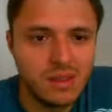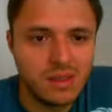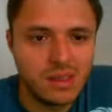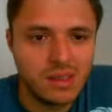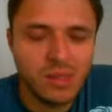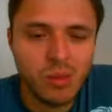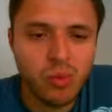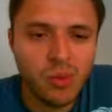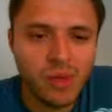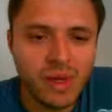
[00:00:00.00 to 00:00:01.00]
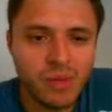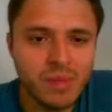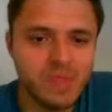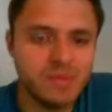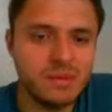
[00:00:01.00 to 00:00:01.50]
There's no point moving a
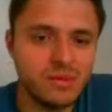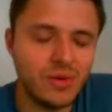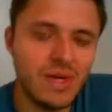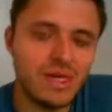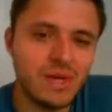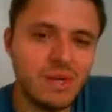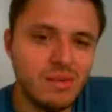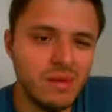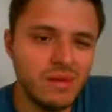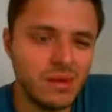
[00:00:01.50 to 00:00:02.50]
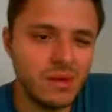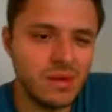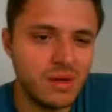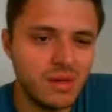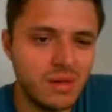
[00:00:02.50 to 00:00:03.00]
piece twice, right? Before
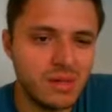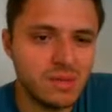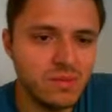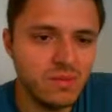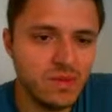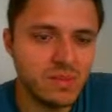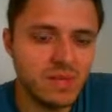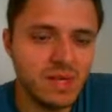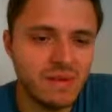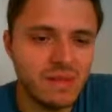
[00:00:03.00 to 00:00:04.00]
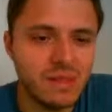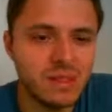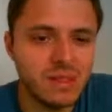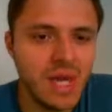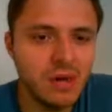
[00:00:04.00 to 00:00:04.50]
I finish my development.
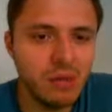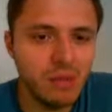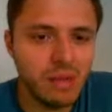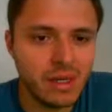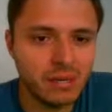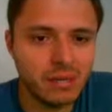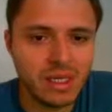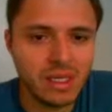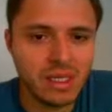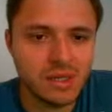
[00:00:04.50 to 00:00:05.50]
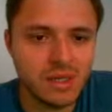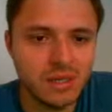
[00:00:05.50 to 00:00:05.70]
So now maybe I can play knight to